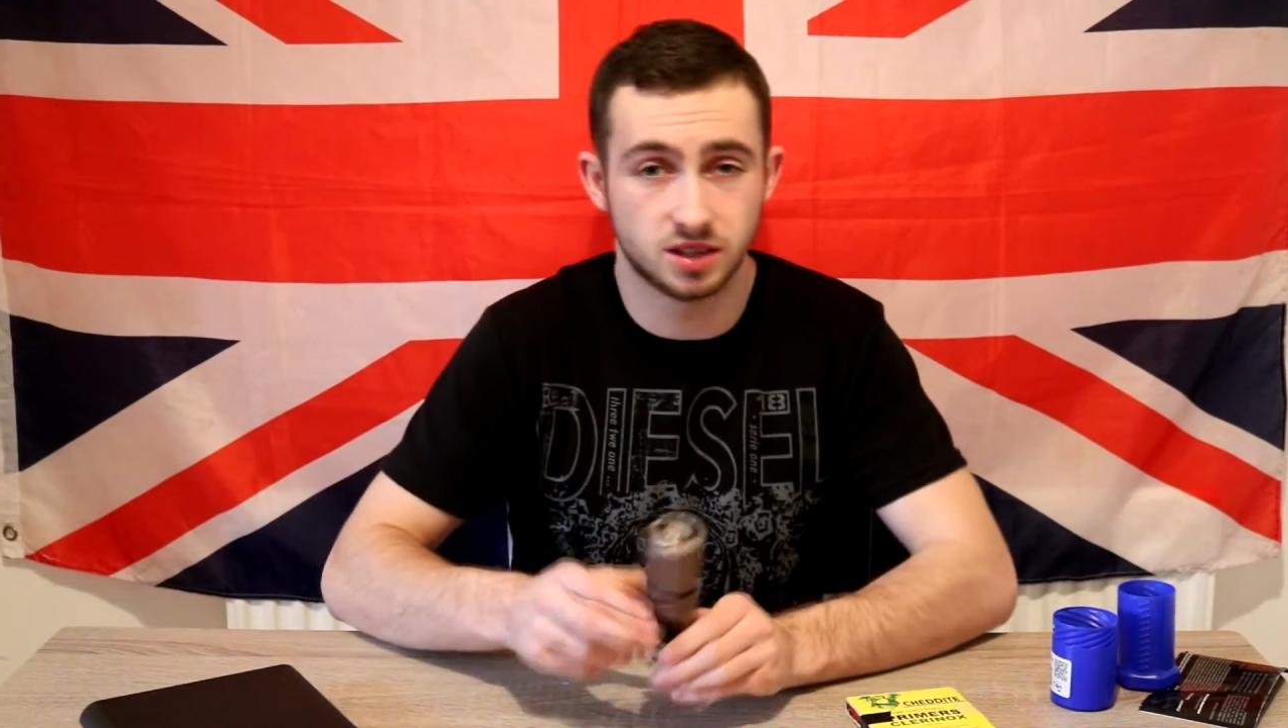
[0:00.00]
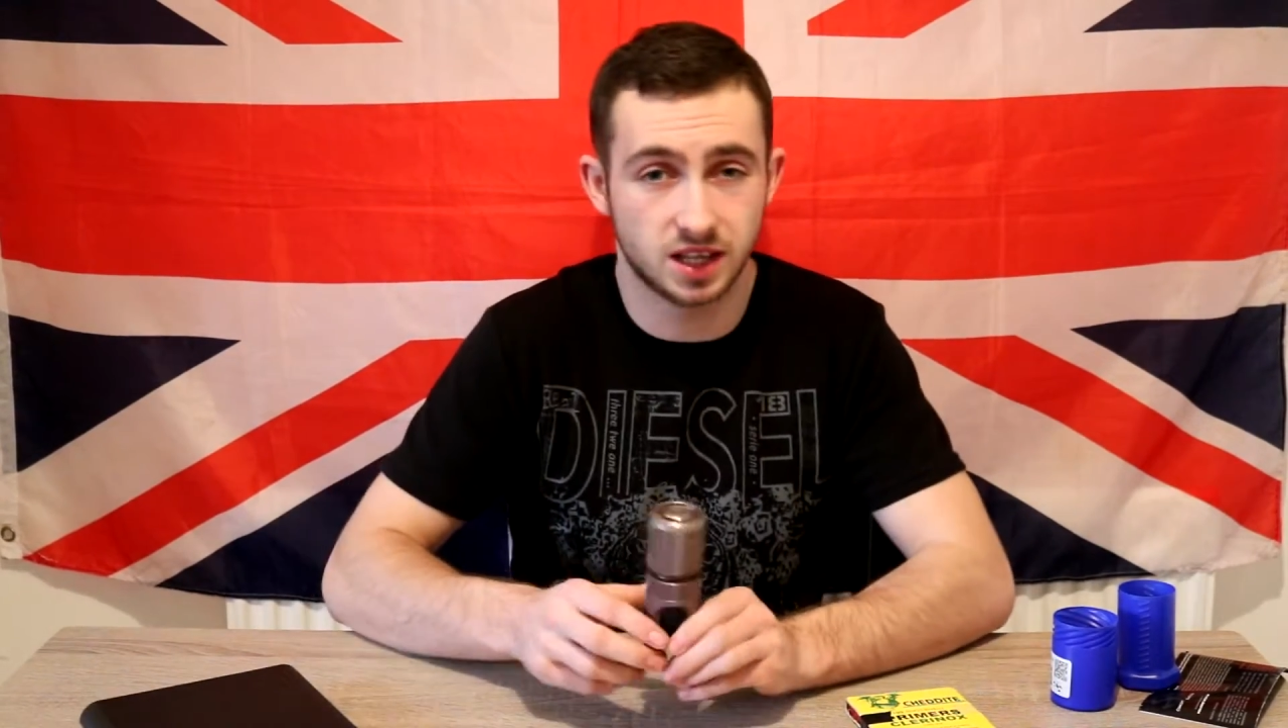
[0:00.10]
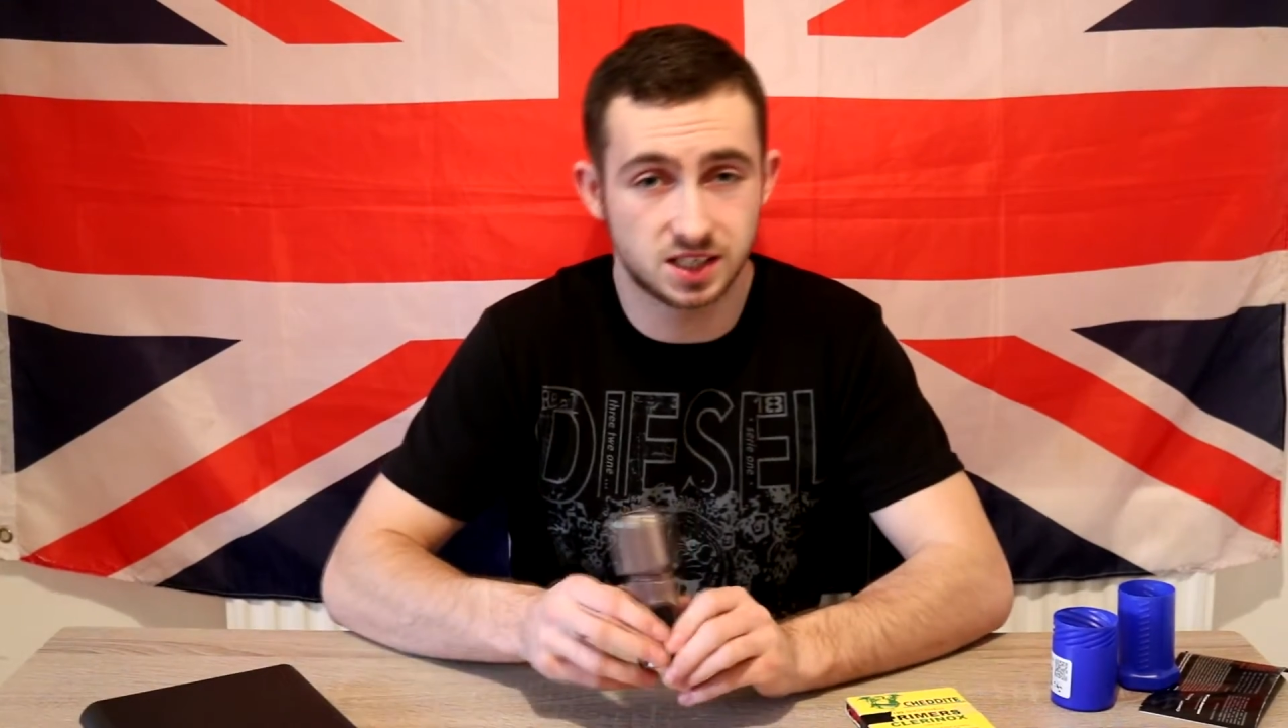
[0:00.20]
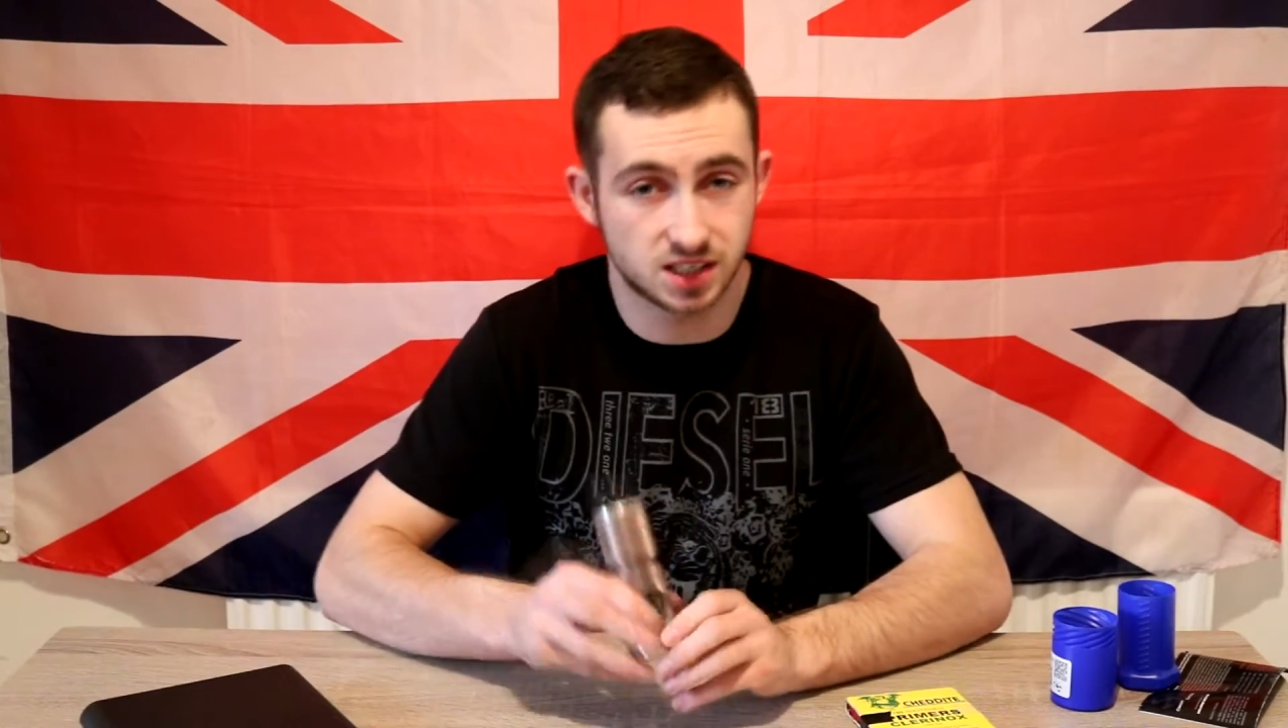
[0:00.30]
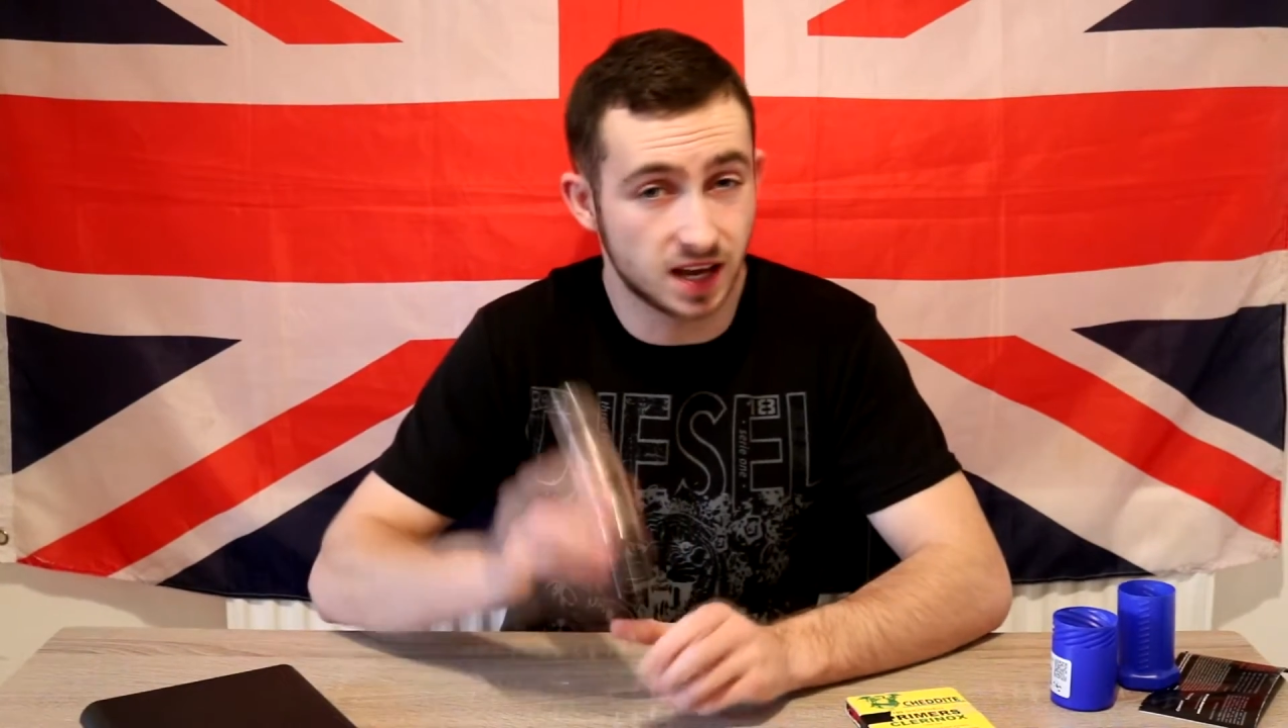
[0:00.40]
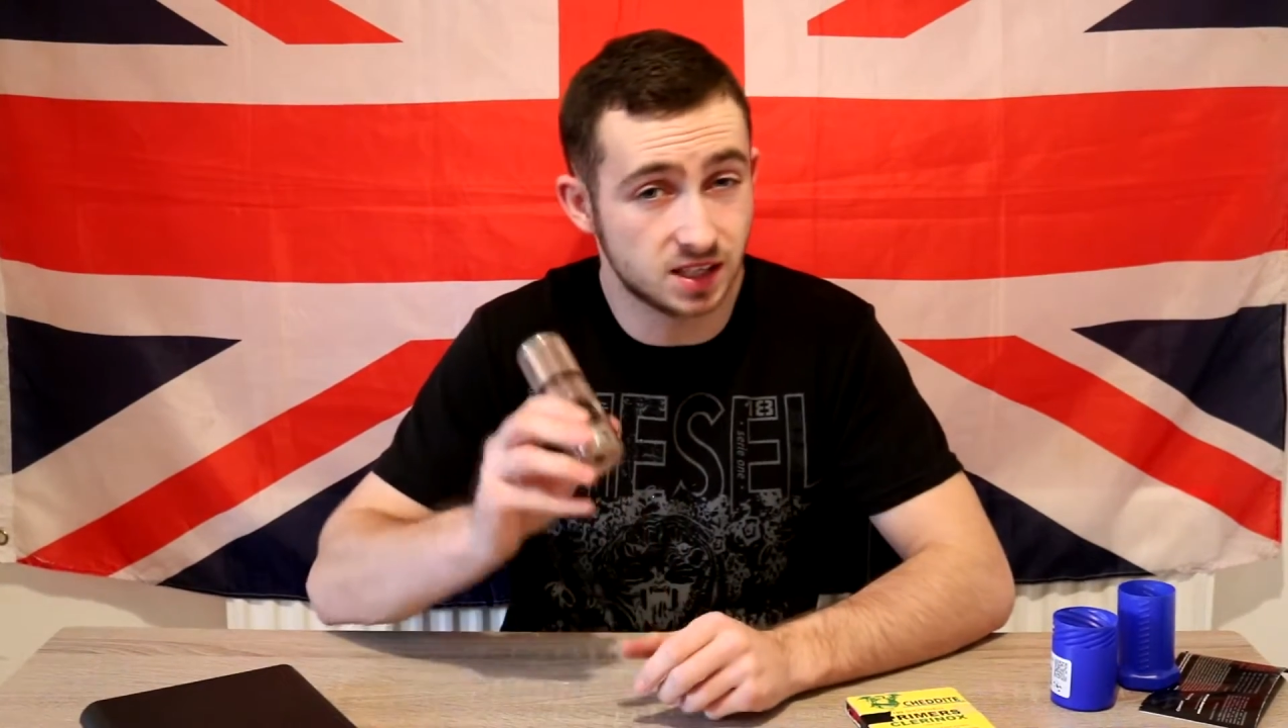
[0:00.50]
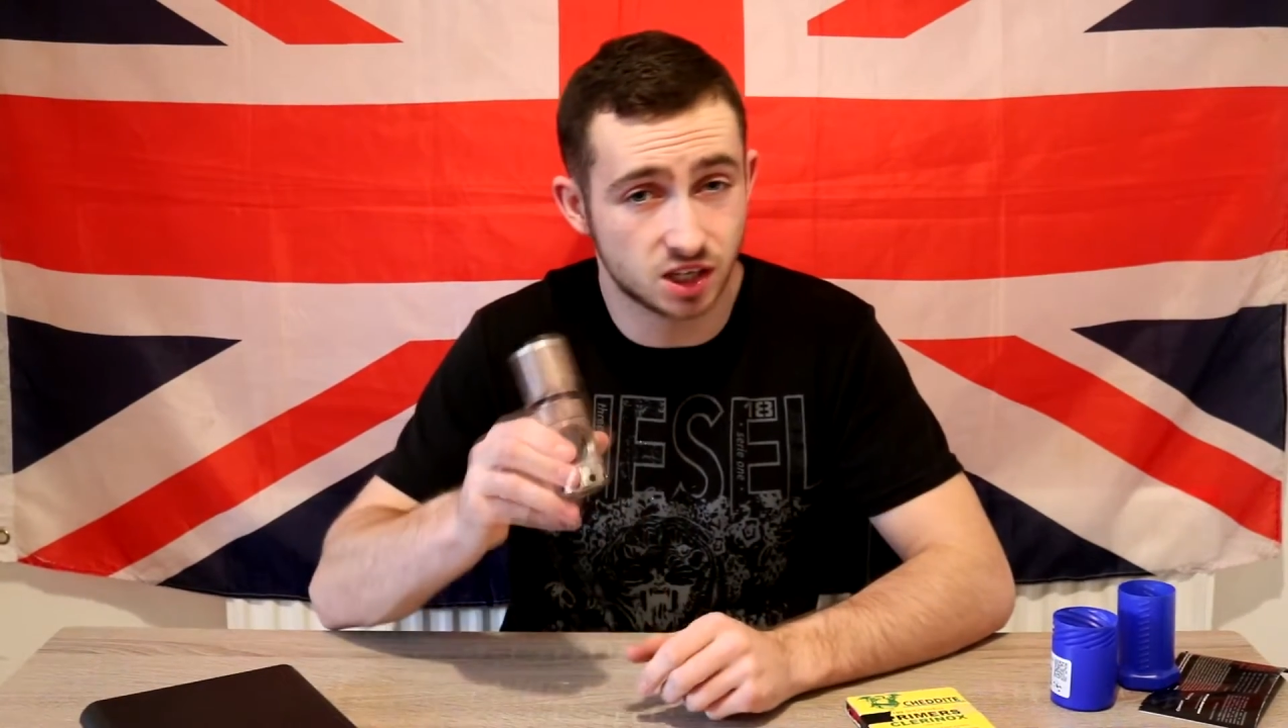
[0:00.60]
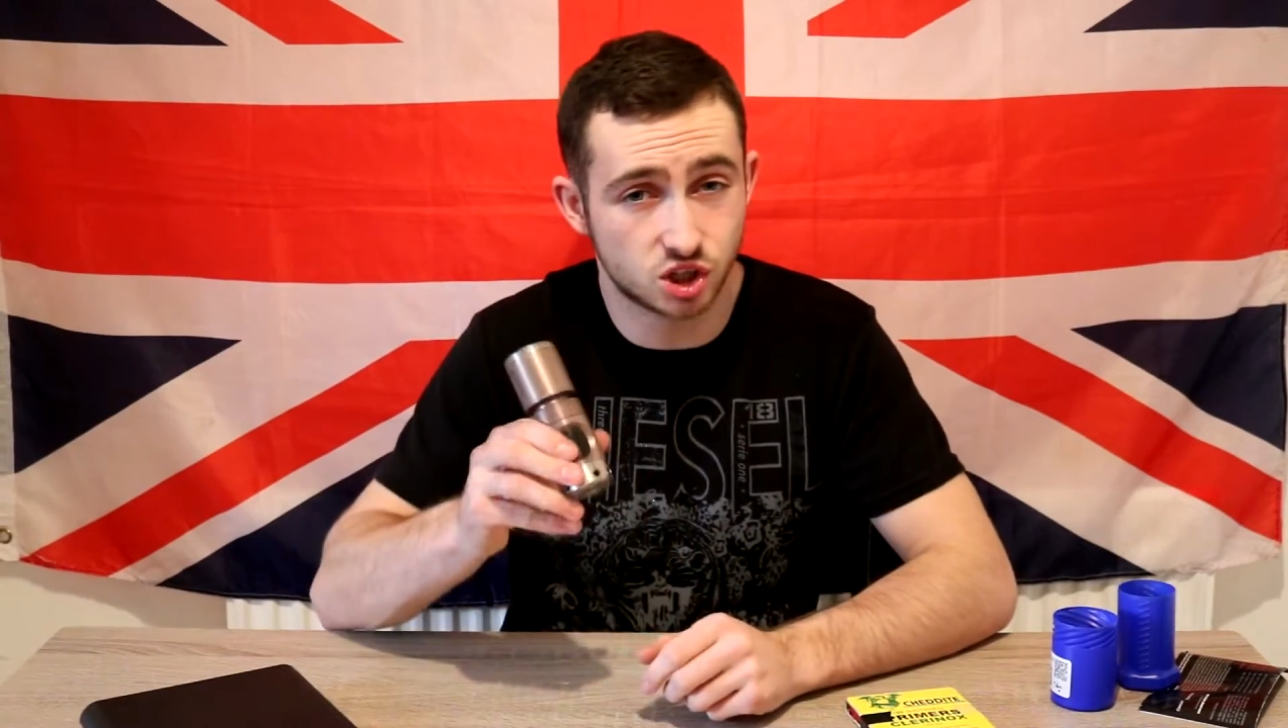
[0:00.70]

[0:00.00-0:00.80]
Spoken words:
like I say,